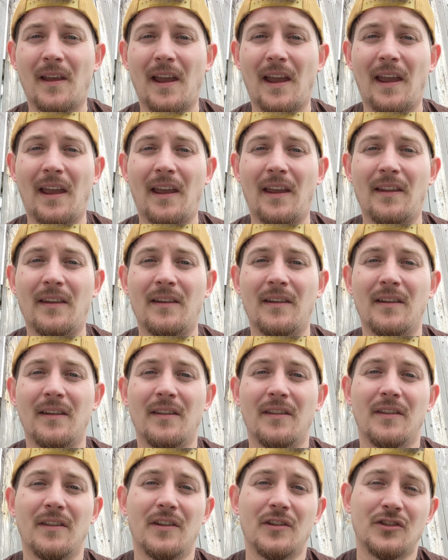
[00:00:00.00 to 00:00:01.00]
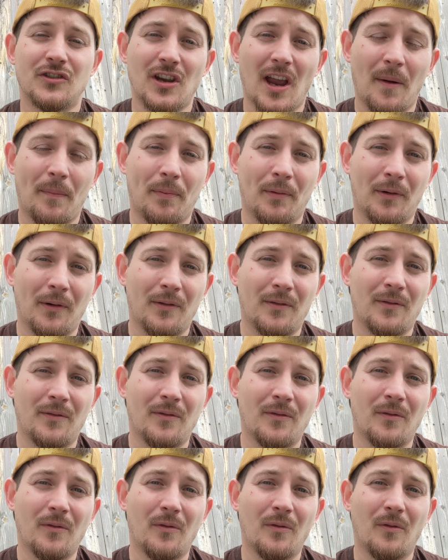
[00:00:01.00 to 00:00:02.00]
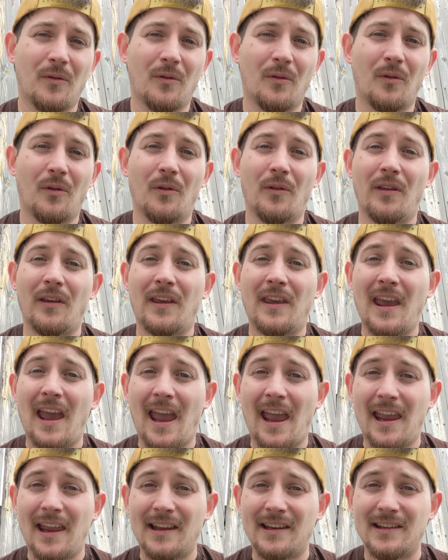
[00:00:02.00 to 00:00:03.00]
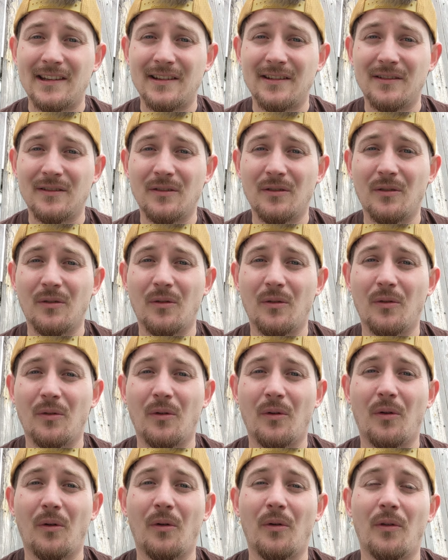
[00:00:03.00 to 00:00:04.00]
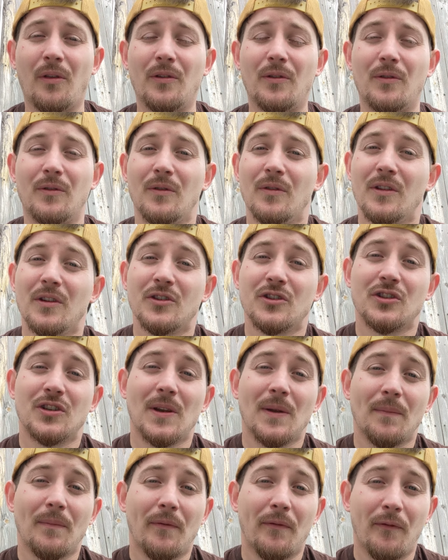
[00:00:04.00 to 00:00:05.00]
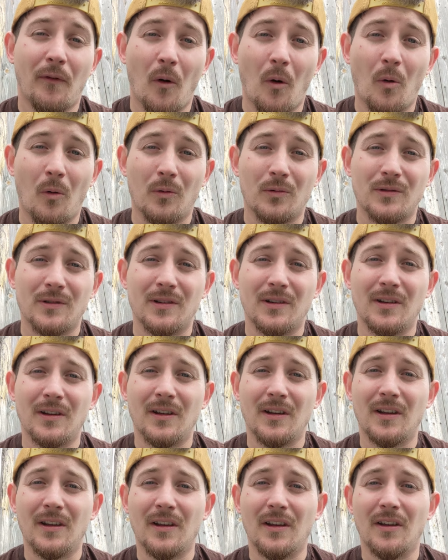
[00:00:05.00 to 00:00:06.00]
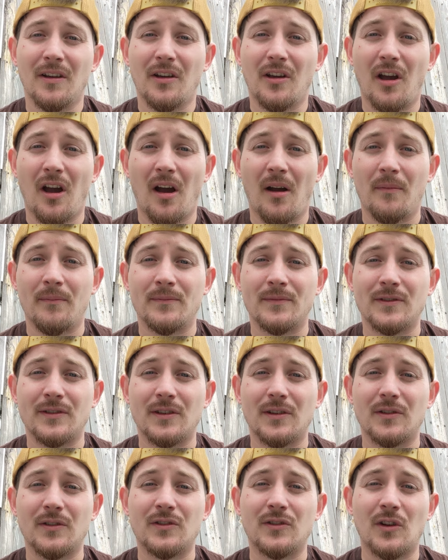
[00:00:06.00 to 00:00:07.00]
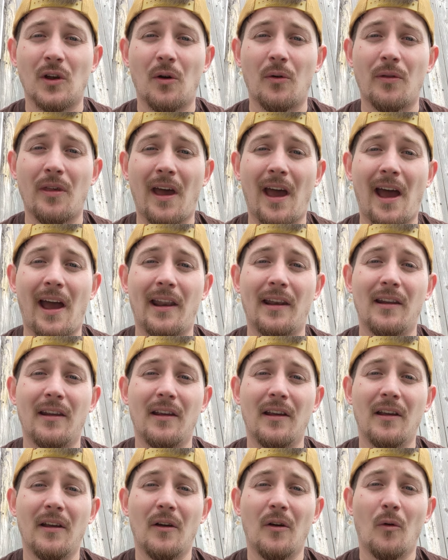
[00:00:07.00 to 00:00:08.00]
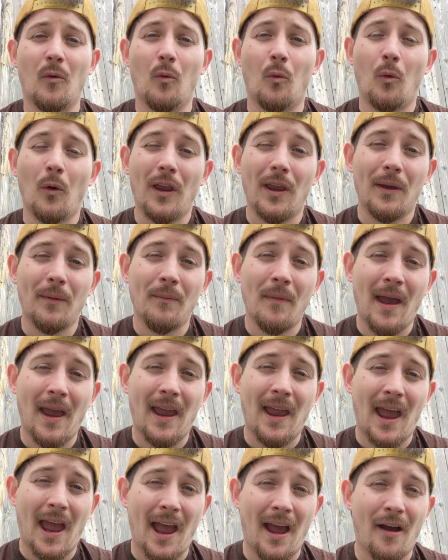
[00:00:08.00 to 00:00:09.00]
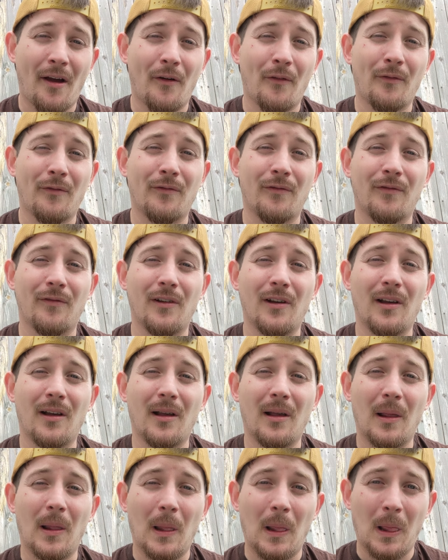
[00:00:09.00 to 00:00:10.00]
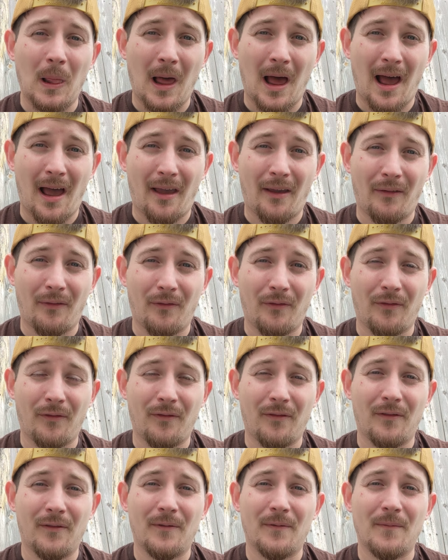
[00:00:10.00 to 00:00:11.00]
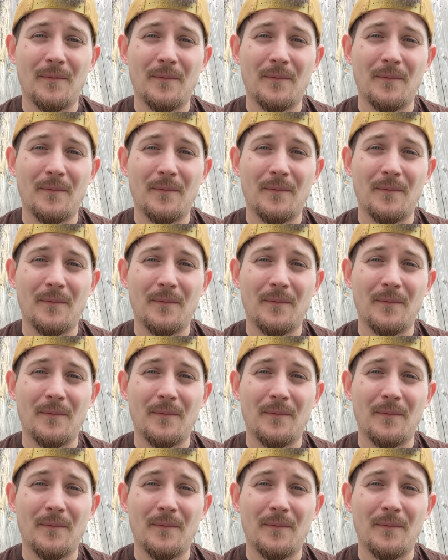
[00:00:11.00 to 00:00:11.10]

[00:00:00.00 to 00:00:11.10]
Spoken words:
And the shepherd, or the gate, or the sheepfold, comes so that we may have life,